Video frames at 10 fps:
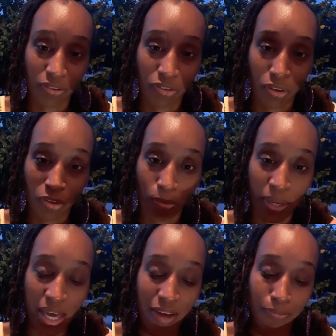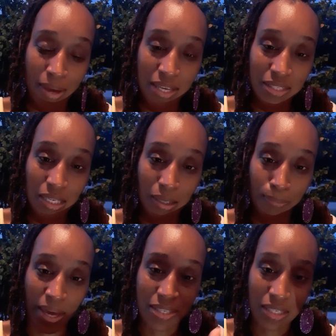So you may have masculine,
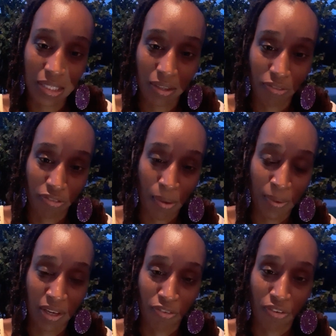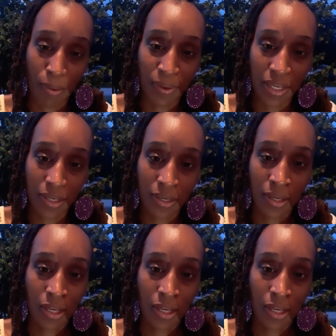masculine, feminine, feminine,